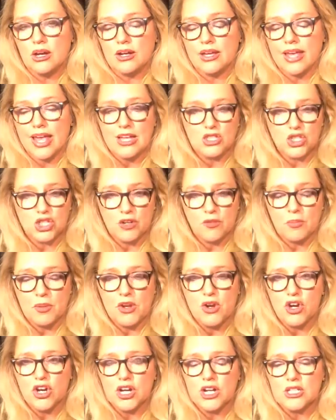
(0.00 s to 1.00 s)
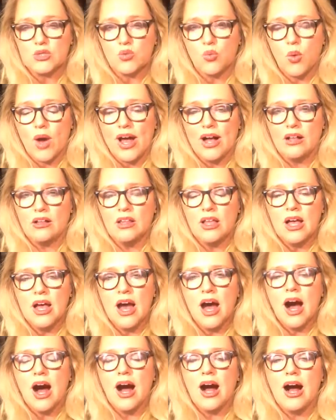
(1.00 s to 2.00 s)
case should have been heard as well.
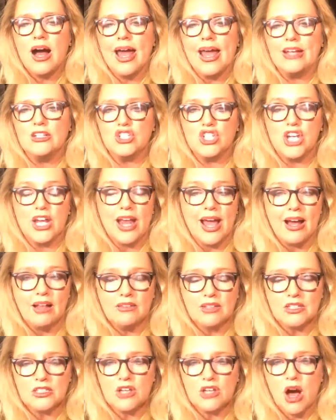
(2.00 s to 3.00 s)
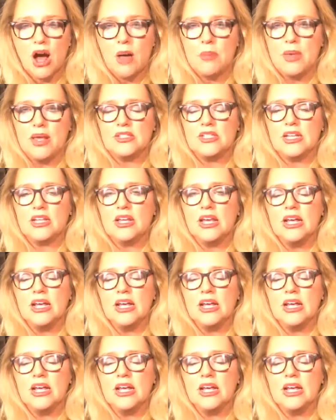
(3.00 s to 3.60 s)
And Jenna Ellis commented